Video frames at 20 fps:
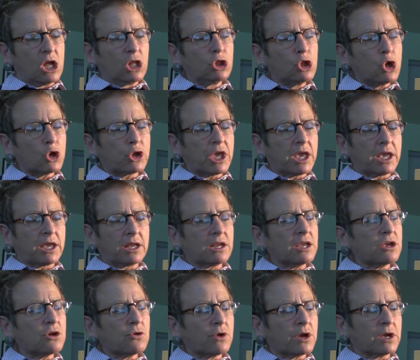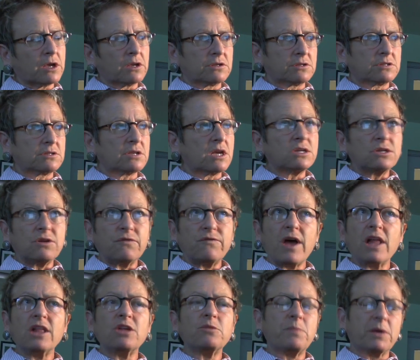looking at earrings and
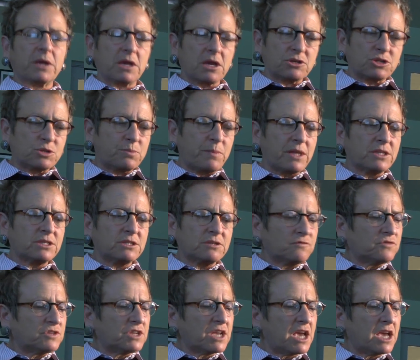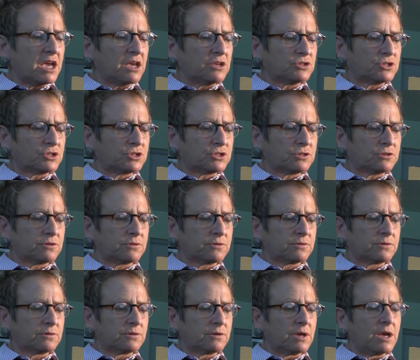developing expensive taste?
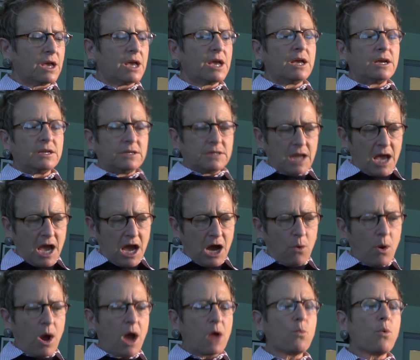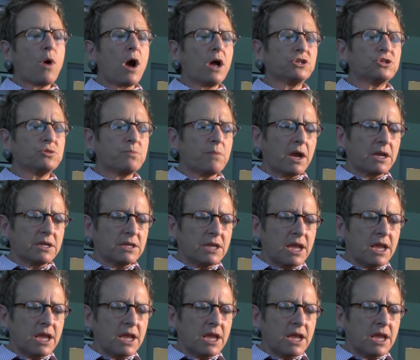Now I watch my